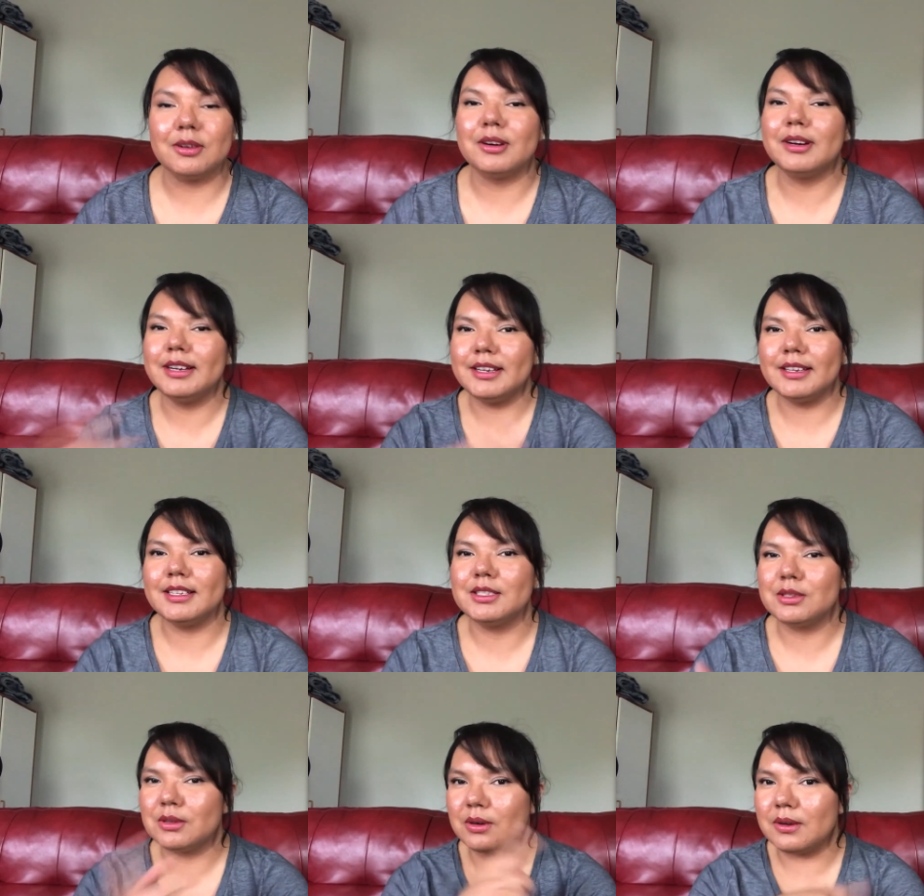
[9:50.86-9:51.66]
Or you
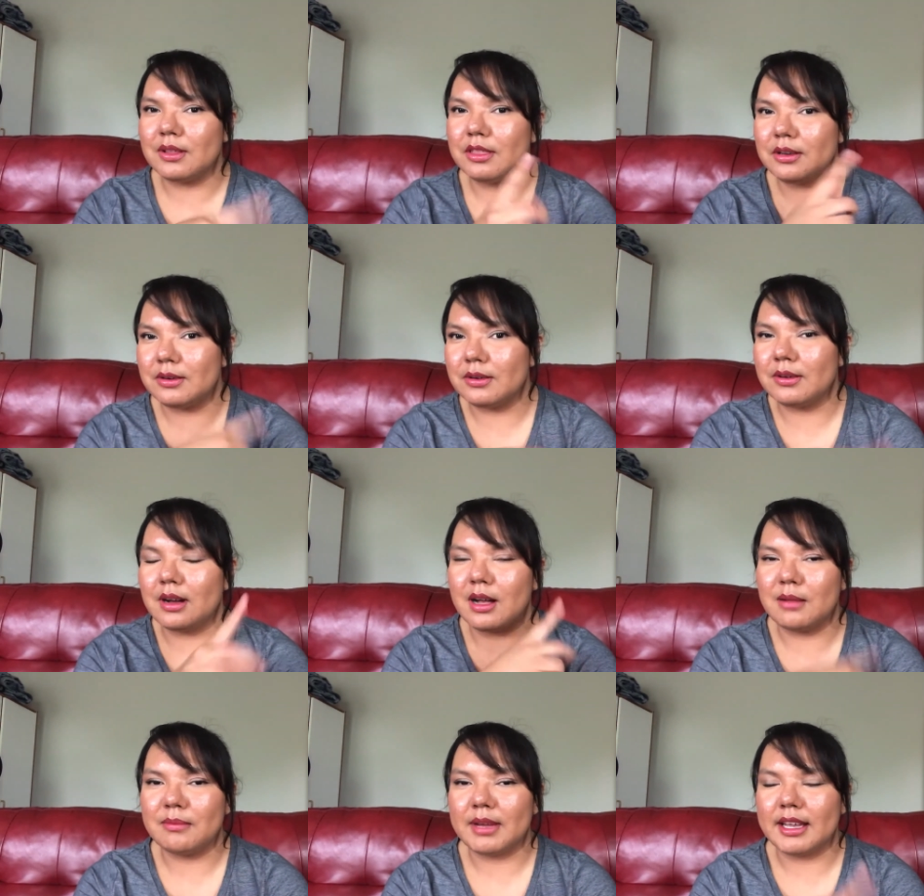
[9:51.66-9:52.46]
could scroll through
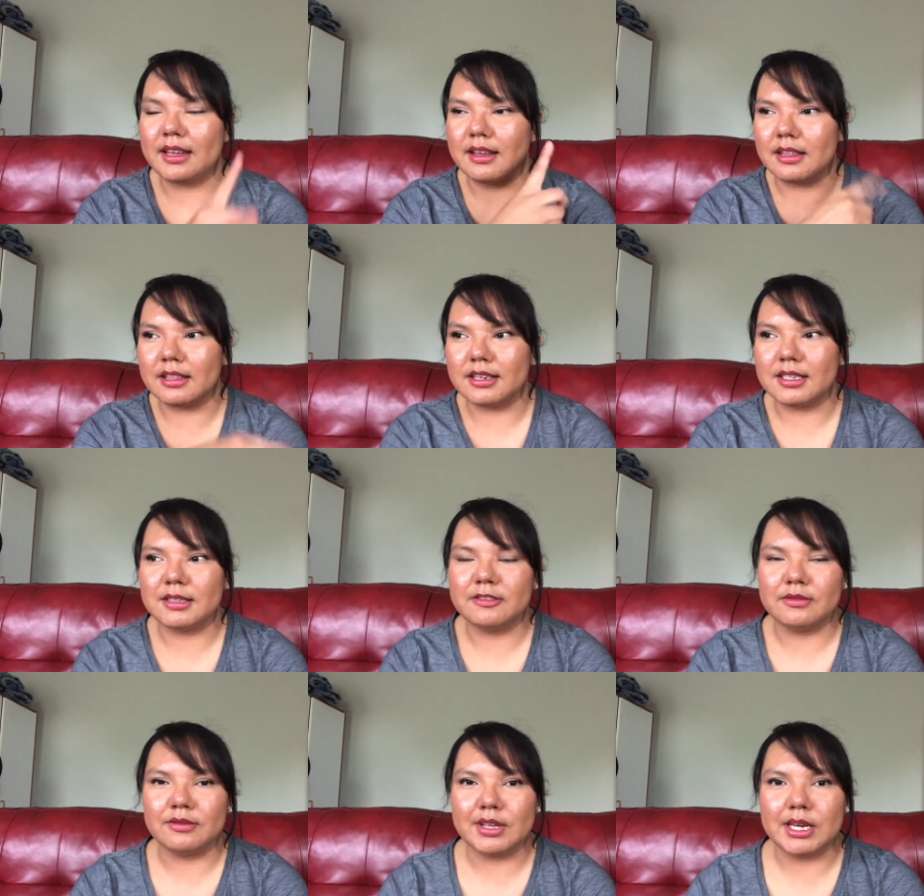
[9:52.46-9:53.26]
all my other
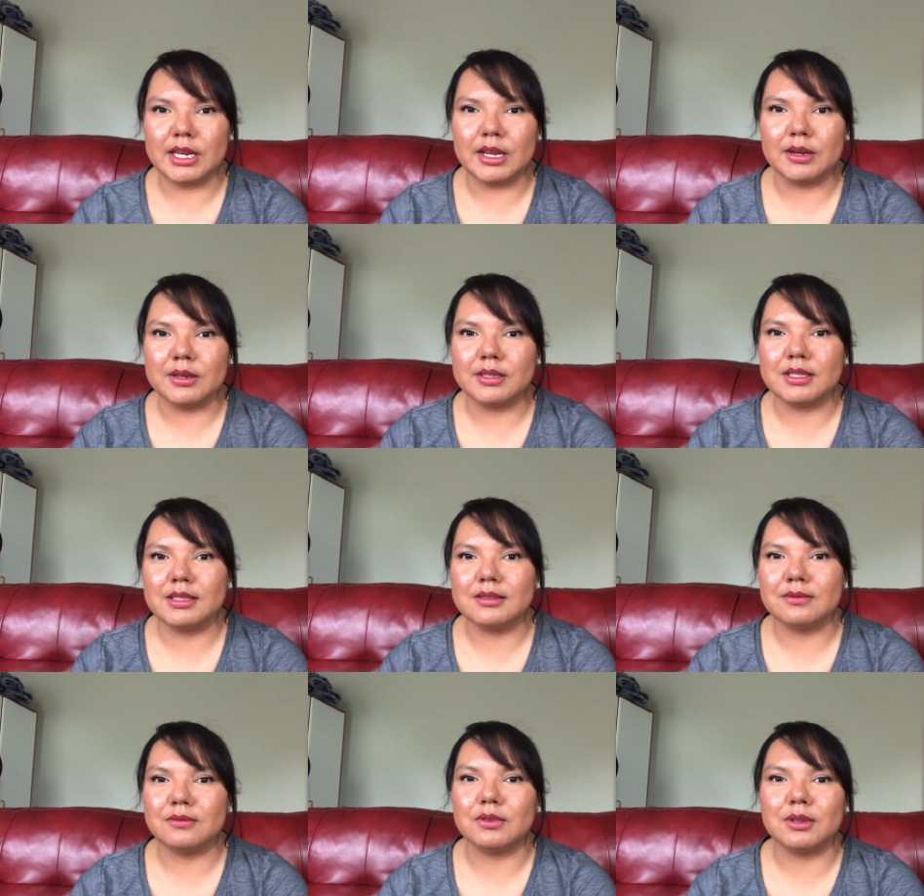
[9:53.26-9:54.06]
videos
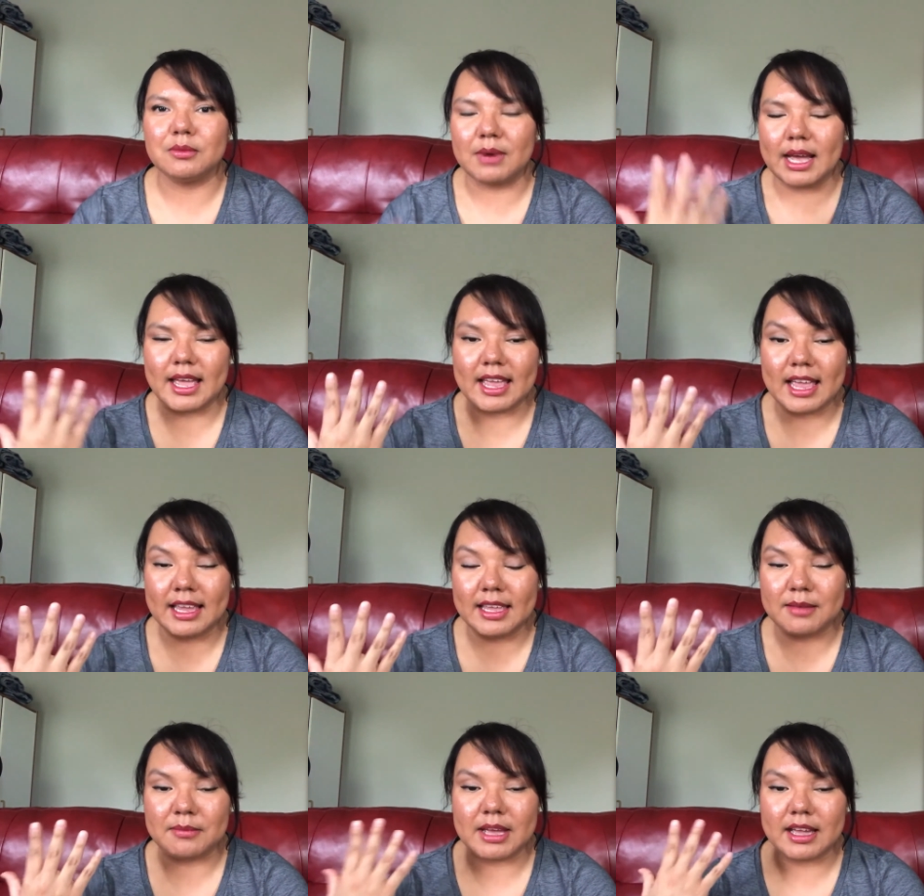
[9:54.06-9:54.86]
for why I
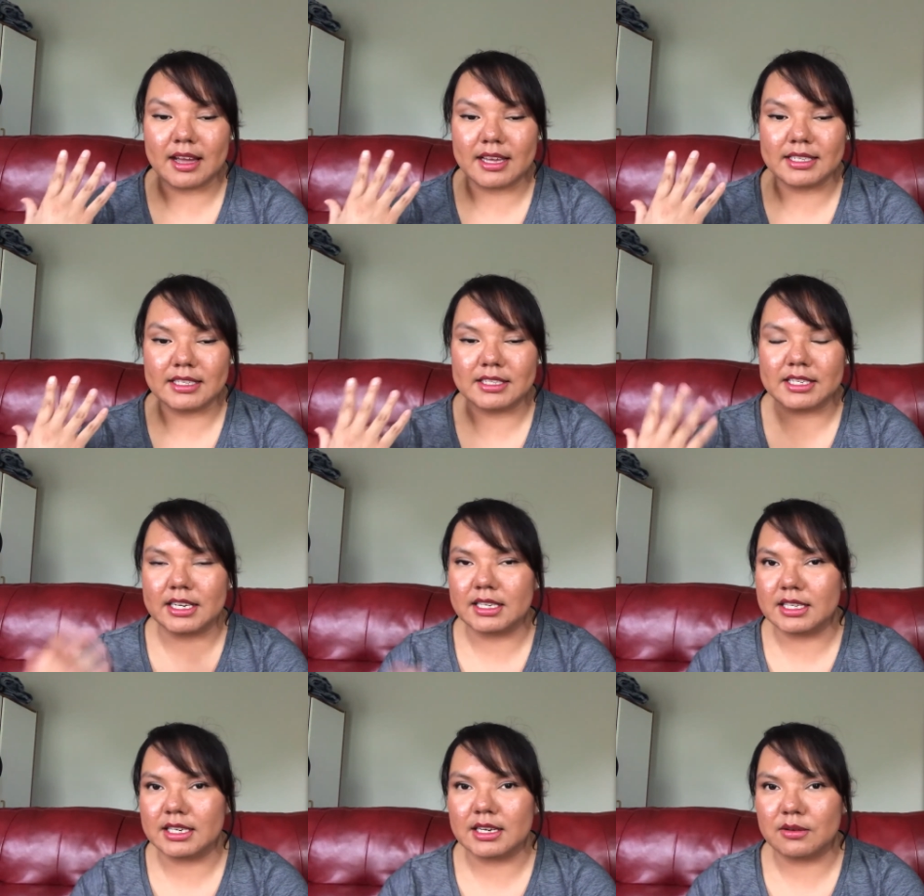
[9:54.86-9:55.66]
get my eyes
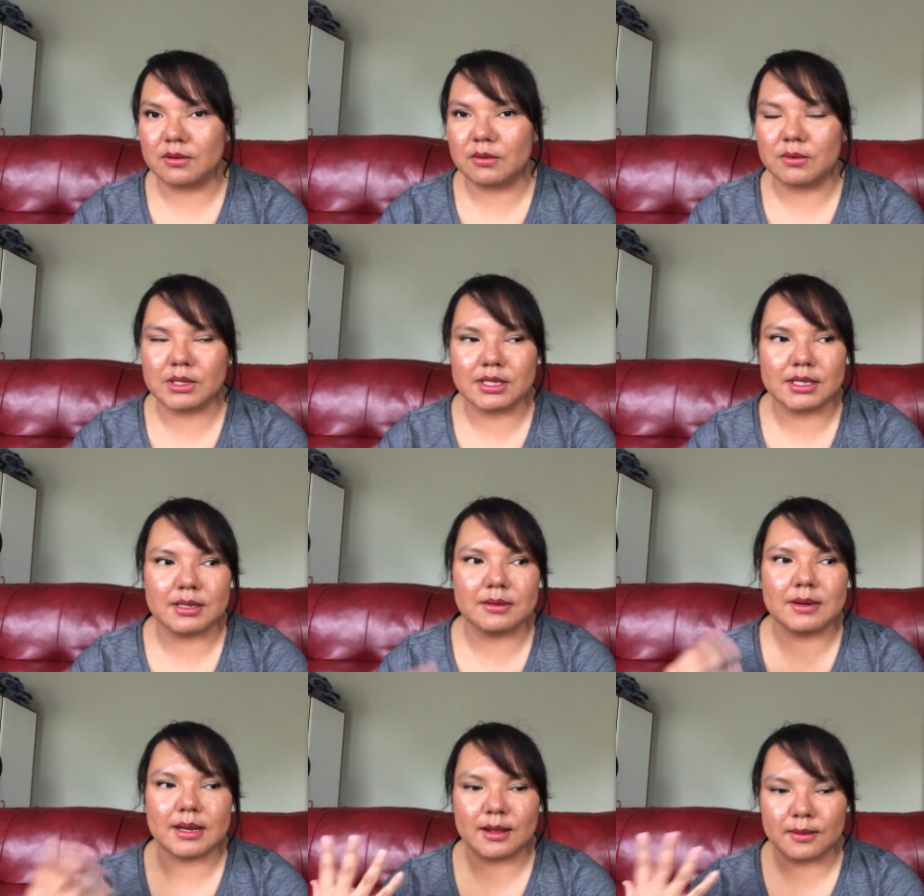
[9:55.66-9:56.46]
injected every once in
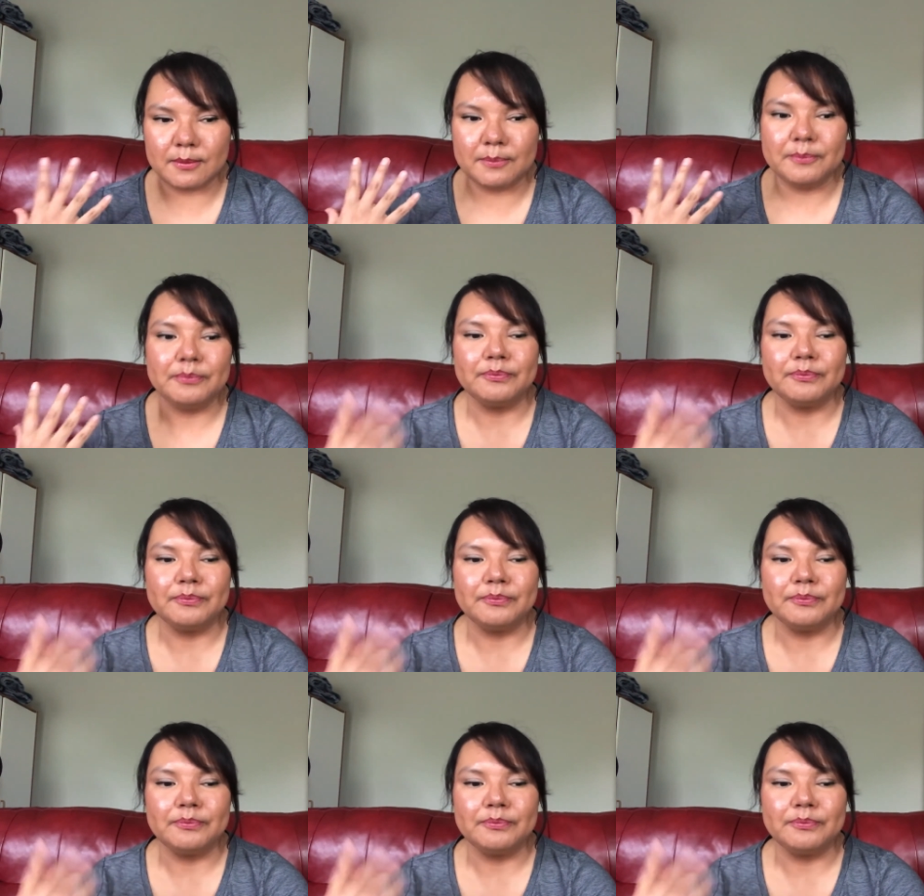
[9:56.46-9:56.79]
a while.